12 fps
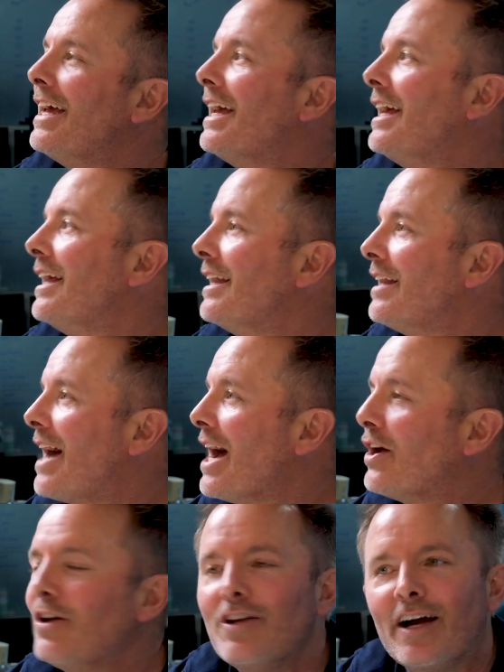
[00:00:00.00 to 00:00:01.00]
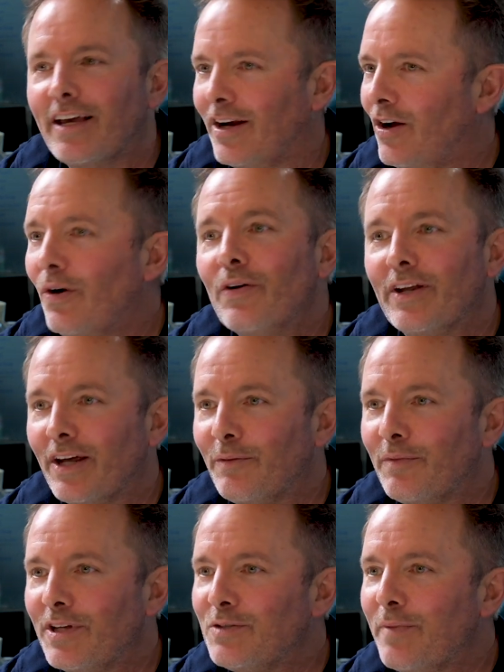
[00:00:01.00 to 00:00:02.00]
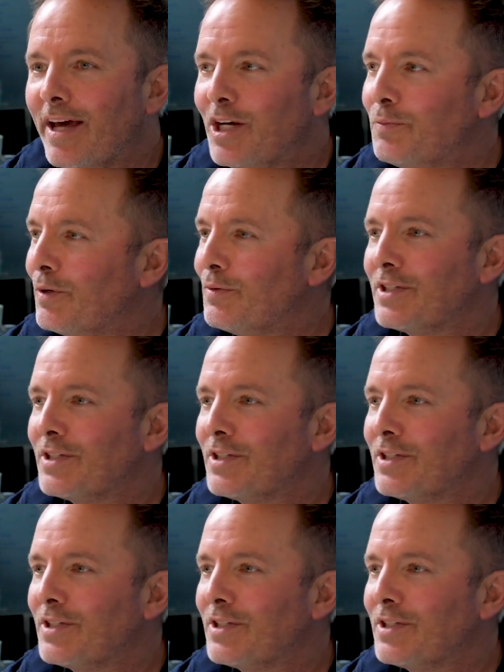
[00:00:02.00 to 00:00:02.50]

and I could not get a hold of him. His management